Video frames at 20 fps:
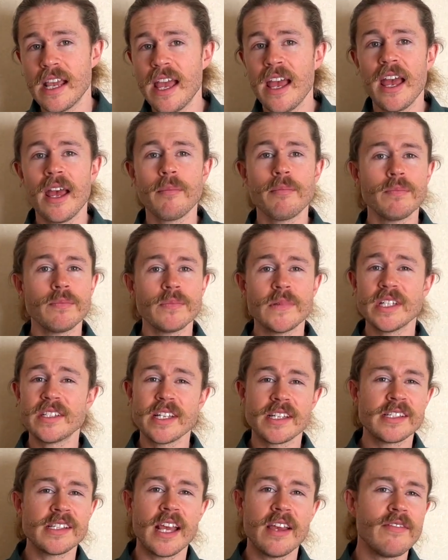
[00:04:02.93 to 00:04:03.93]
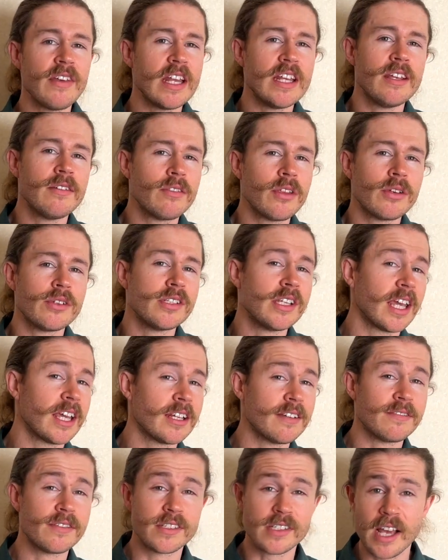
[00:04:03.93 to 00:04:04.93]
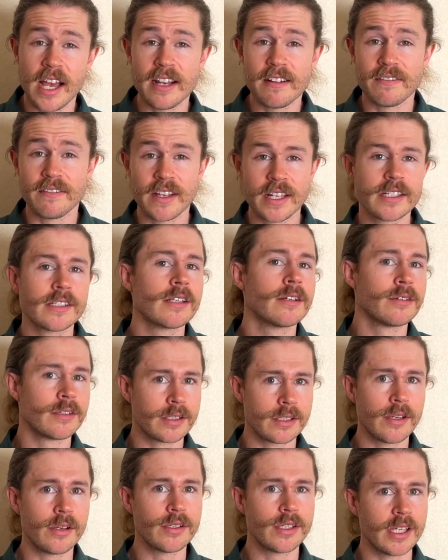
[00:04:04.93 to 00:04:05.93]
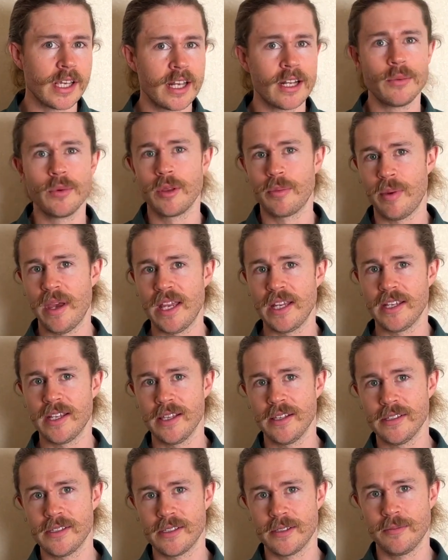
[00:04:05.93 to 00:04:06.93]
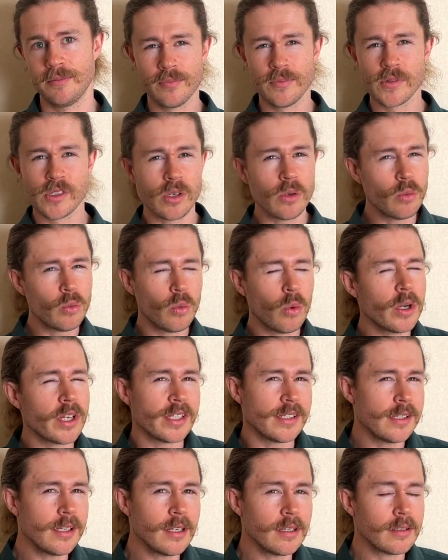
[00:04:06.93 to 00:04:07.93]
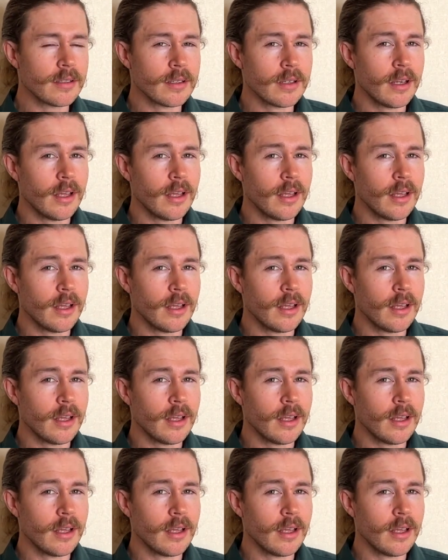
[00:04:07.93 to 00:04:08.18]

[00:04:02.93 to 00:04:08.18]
Um, it doesn't have any of those negative side effects that are associated with painkillers. So what is it?